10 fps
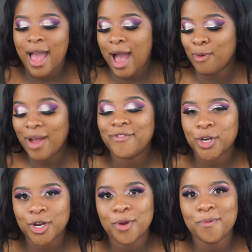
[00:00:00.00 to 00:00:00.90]

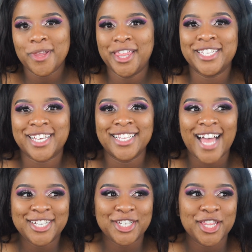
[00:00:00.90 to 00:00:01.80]
However, with this
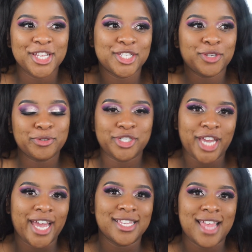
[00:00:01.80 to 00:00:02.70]
collection, the 2
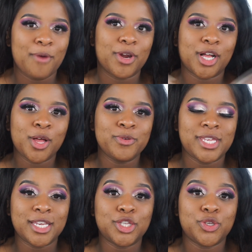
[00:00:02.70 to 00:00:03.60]
shades that were
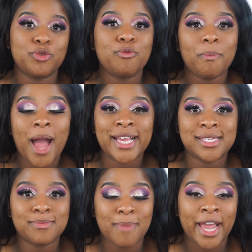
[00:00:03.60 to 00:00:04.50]
closest to
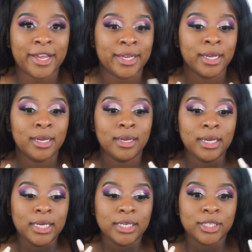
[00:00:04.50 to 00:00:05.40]
my
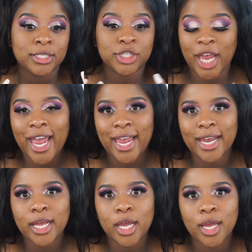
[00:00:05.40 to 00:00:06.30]

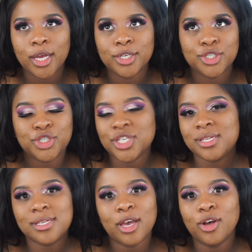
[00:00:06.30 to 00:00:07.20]
shade
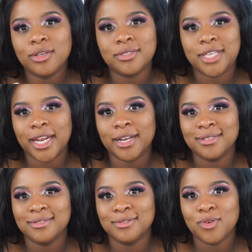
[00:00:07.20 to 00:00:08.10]
just still
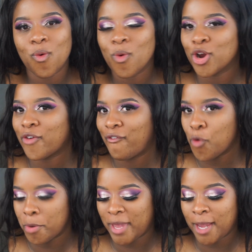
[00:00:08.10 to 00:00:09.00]
didn't work
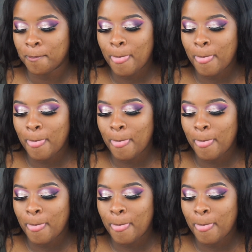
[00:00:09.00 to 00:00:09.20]
for me.